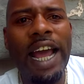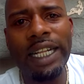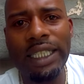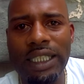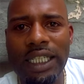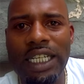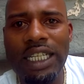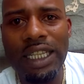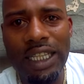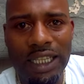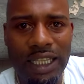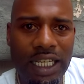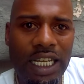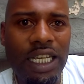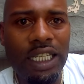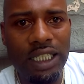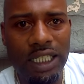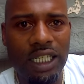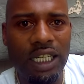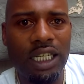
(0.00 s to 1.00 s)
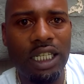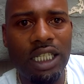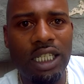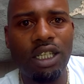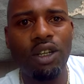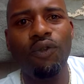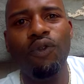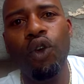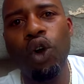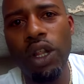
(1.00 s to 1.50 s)

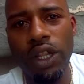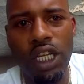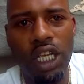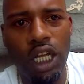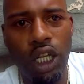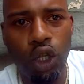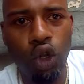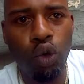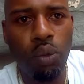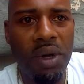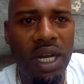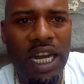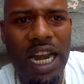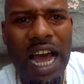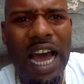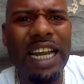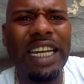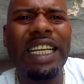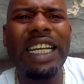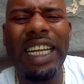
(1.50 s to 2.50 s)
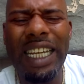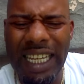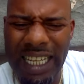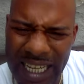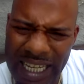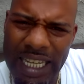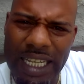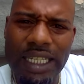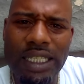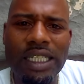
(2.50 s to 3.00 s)
antithesis for the Illuminati
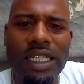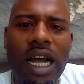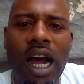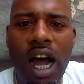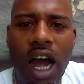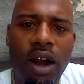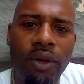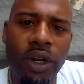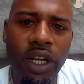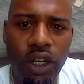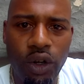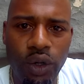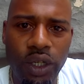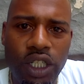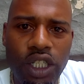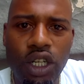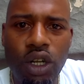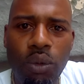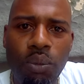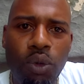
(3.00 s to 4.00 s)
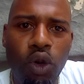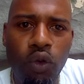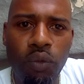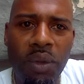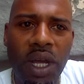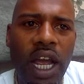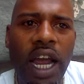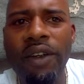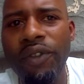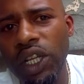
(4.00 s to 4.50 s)
is the Hare Krishna
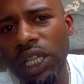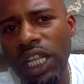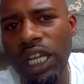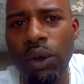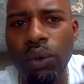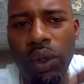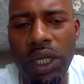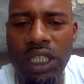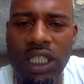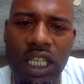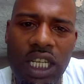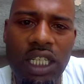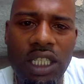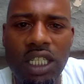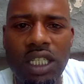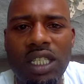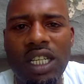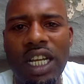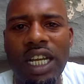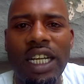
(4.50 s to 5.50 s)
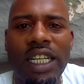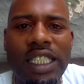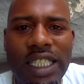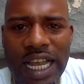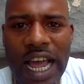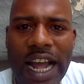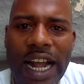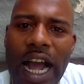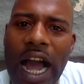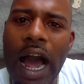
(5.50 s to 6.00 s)
movement. Everything we teach is the
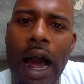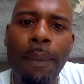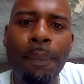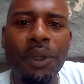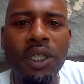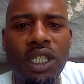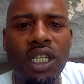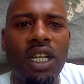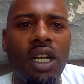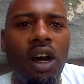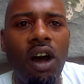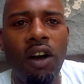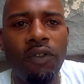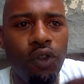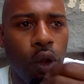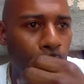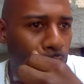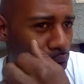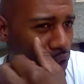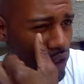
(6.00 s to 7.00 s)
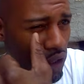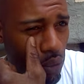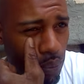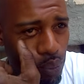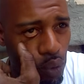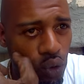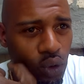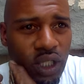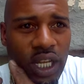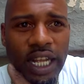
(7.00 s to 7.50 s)
exact opposite of the
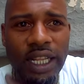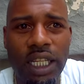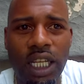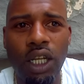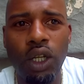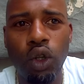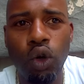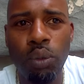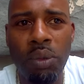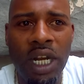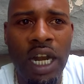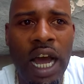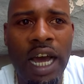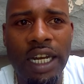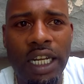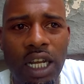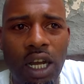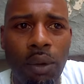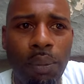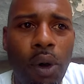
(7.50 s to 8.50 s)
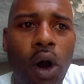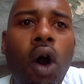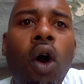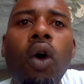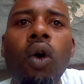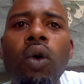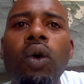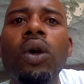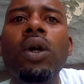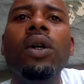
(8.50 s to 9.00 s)
principles that the Illuminati
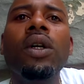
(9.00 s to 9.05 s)
uphold.